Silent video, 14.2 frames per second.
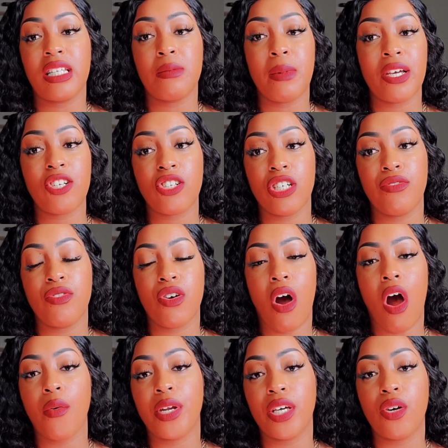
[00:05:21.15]
especially if you're
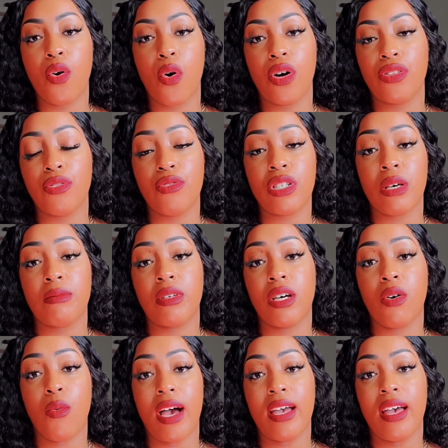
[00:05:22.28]
already going through something
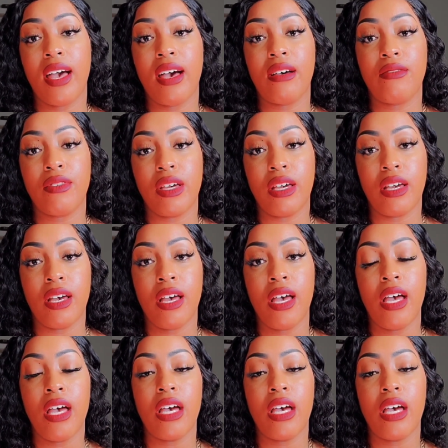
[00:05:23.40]
quite heavy.